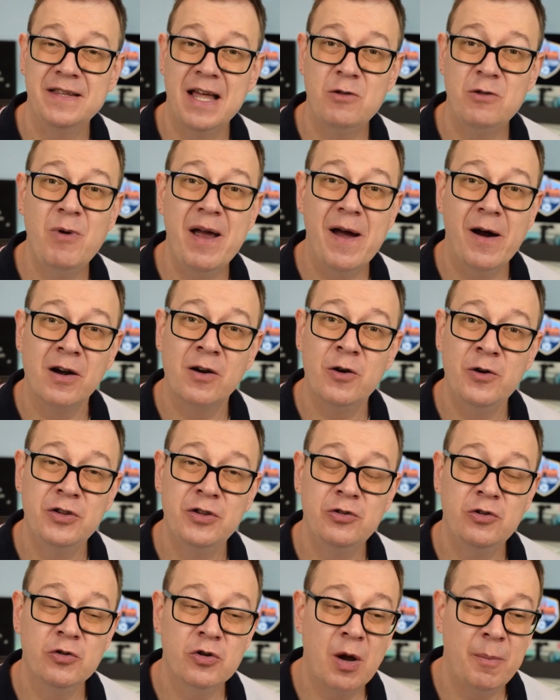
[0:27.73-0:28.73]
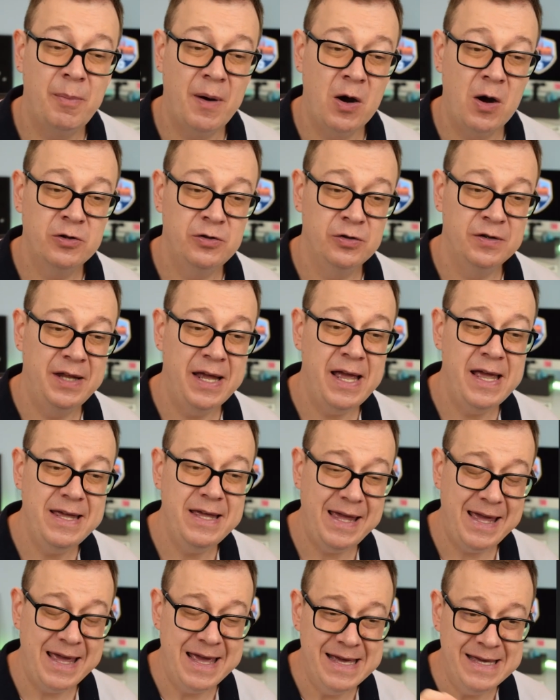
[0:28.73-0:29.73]
that we are going to talk about today
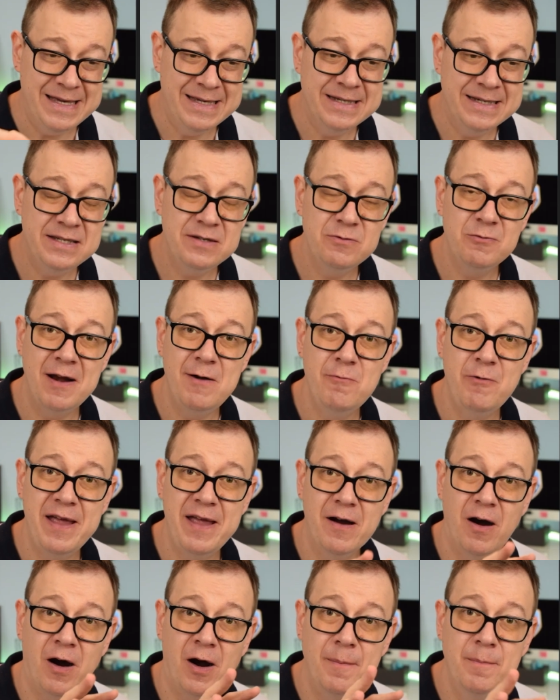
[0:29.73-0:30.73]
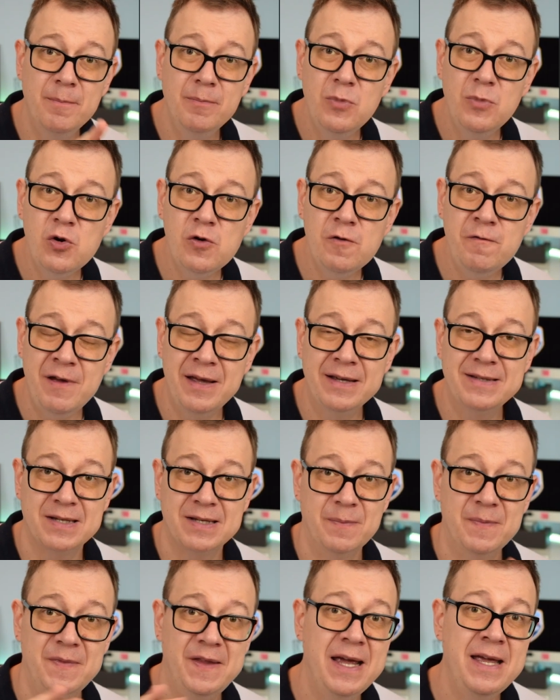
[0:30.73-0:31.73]
is when we are moving
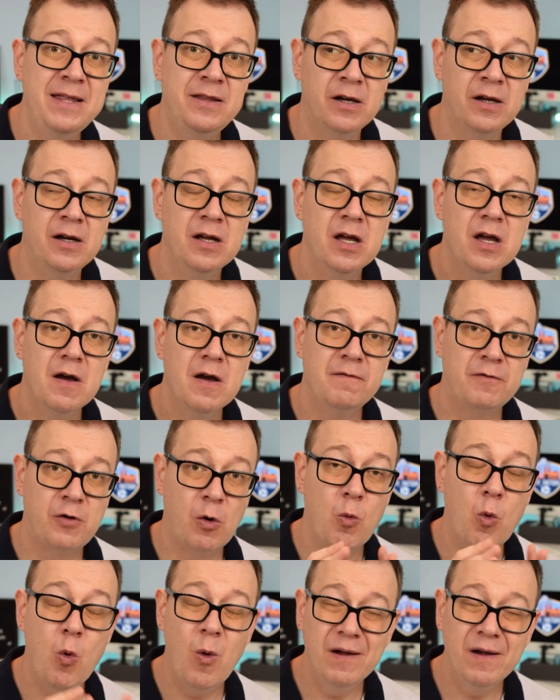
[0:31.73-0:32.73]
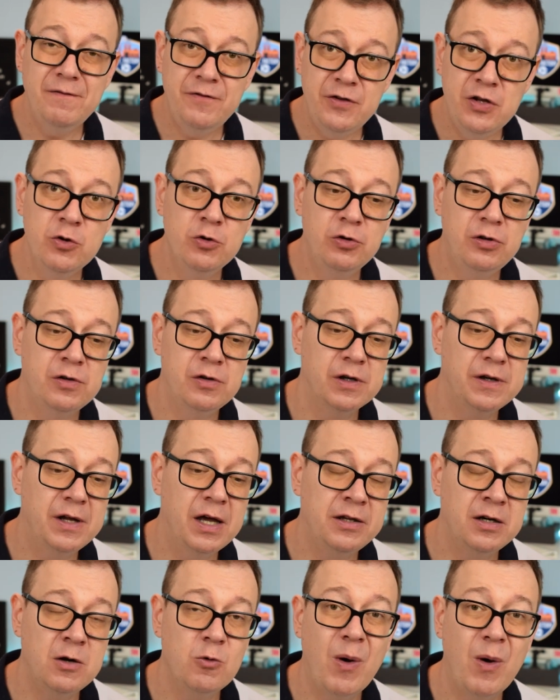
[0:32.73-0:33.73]
some data from one view to
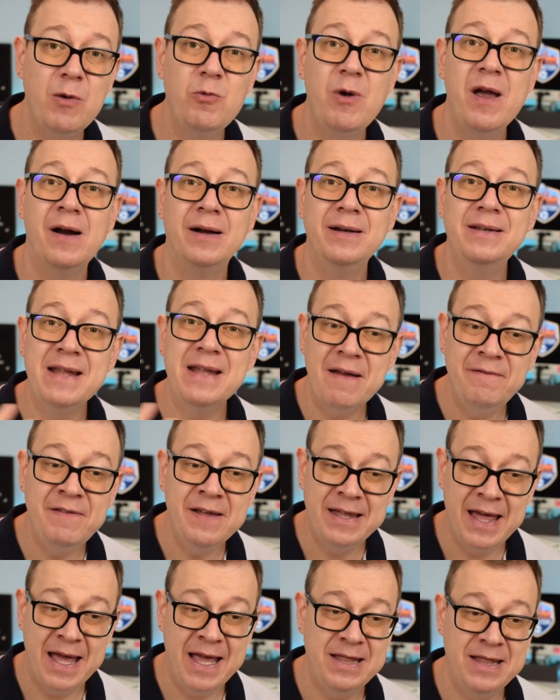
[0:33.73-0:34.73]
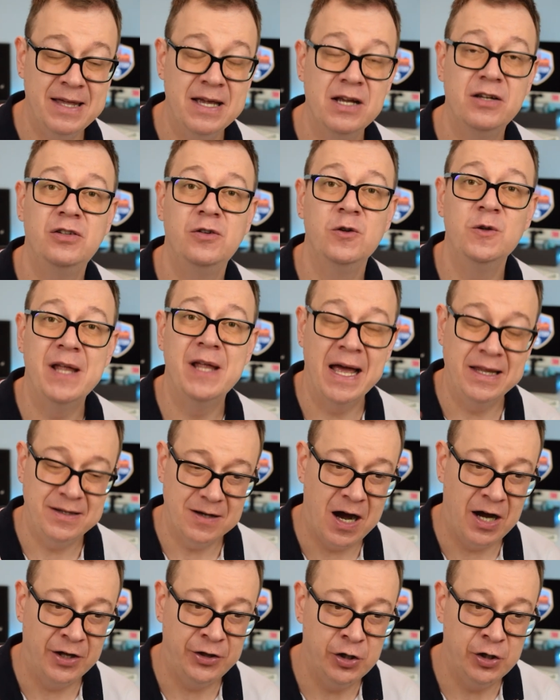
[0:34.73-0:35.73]
another when we are navigating to that
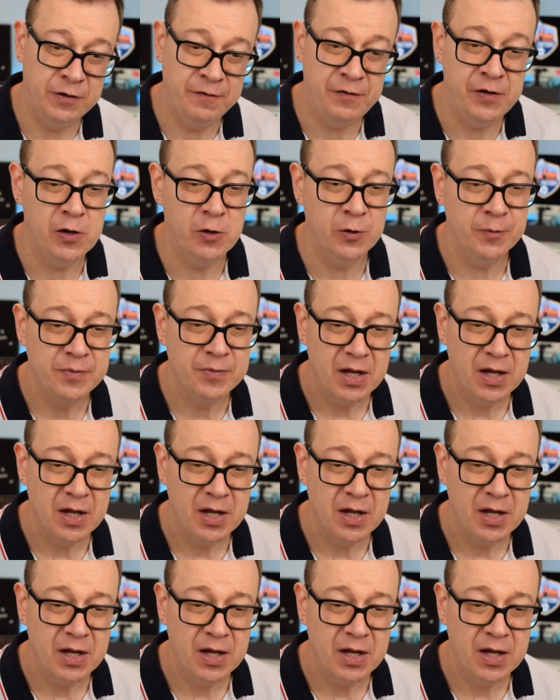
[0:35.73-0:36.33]
other view.